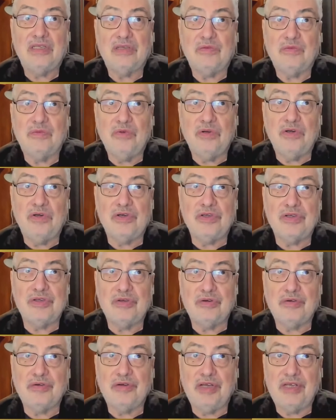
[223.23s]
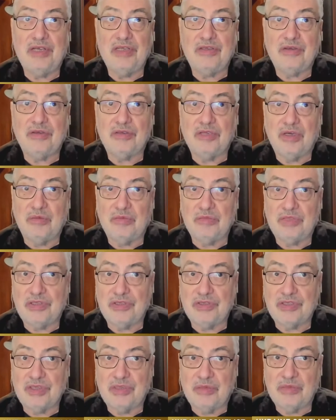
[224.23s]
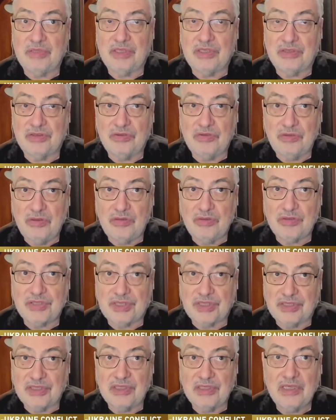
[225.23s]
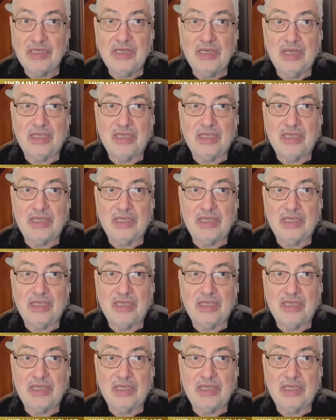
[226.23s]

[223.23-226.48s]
the war in Ukraine to come to some conclusion